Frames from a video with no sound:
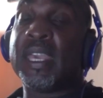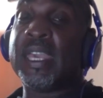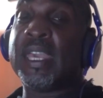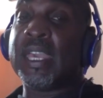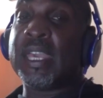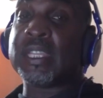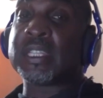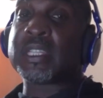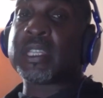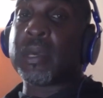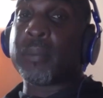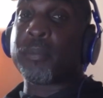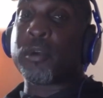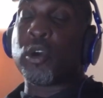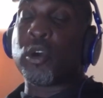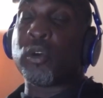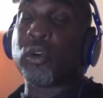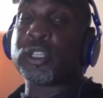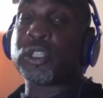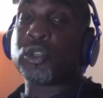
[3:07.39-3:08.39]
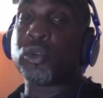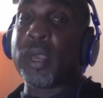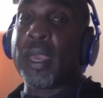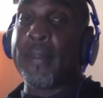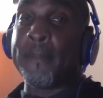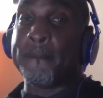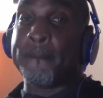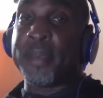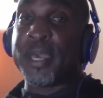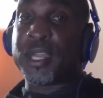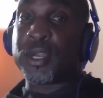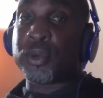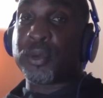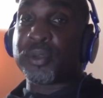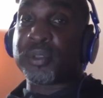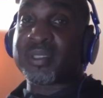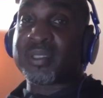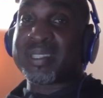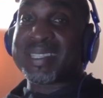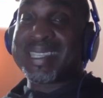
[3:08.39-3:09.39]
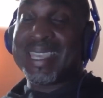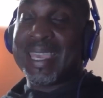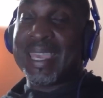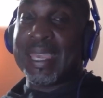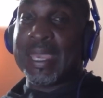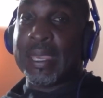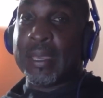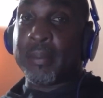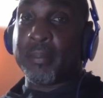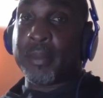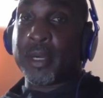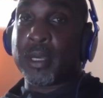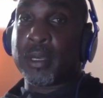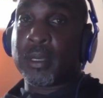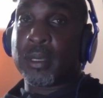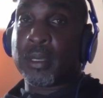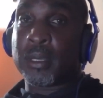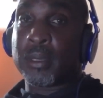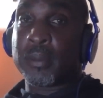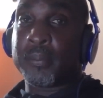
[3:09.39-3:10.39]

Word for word: he ends up going to a better team